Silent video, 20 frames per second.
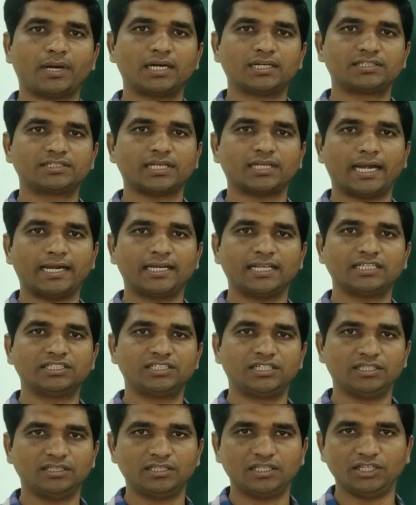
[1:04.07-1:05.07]
parts
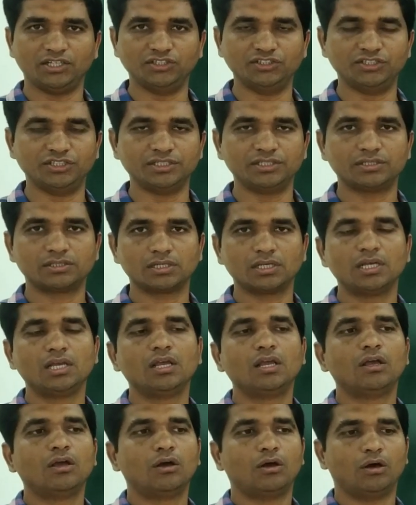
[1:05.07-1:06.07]
attached in the engines.
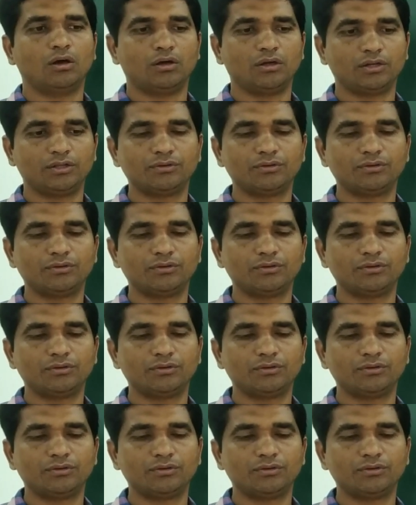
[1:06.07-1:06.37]
Or